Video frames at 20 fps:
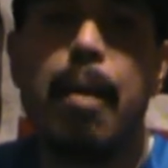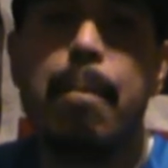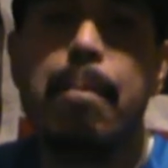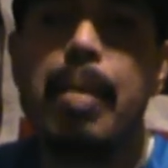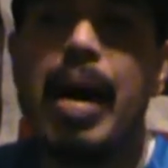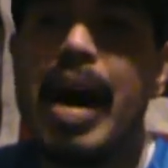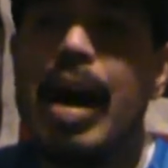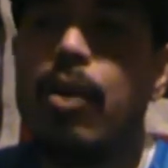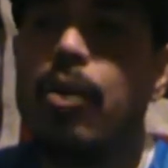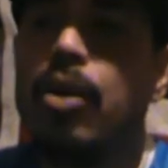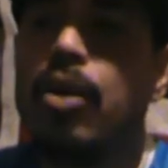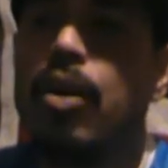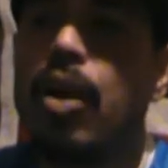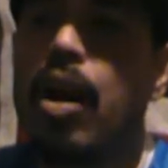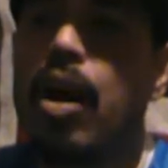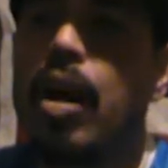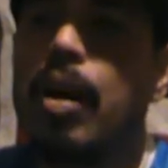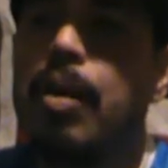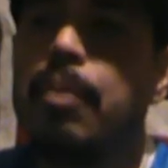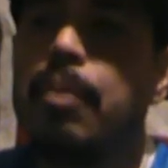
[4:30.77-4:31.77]
power
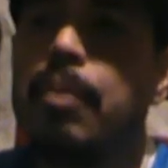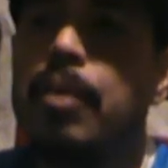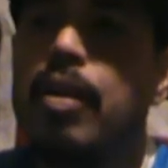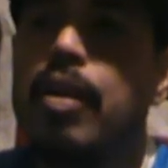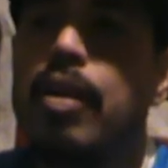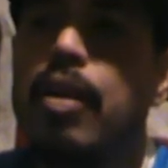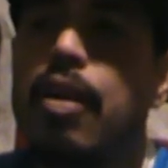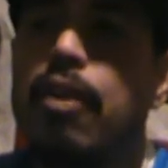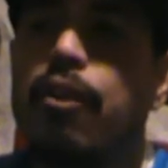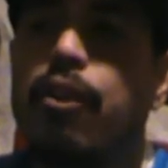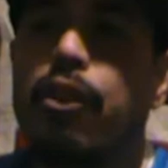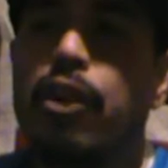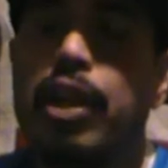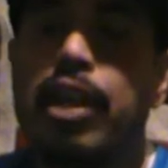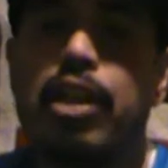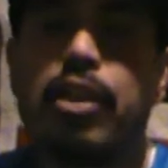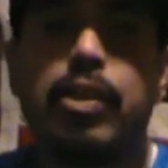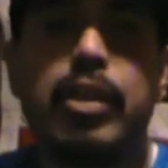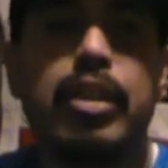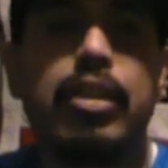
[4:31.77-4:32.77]
arm for
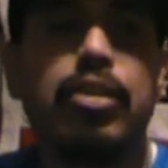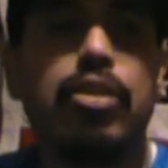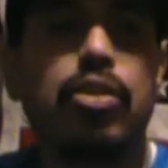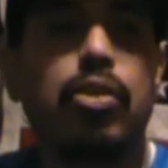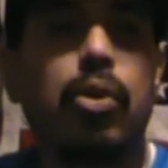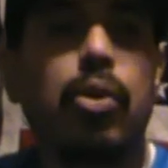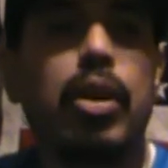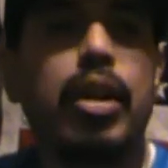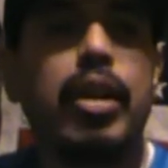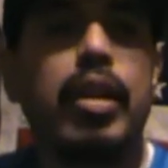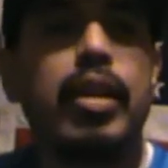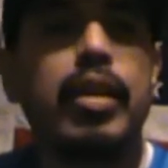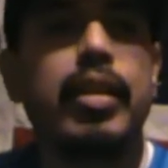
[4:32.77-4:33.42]
increased torque,